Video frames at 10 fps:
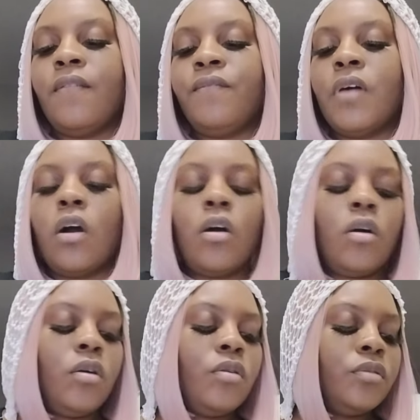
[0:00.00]

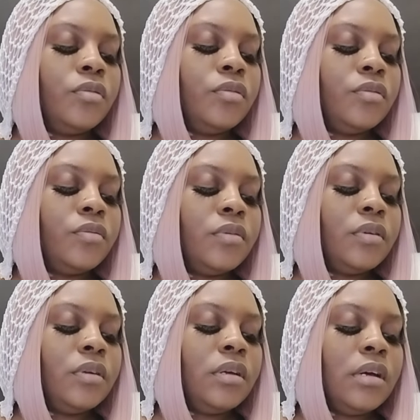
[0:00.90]
Fall,
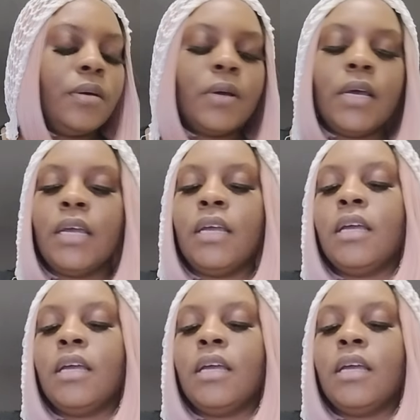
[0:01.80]
okay?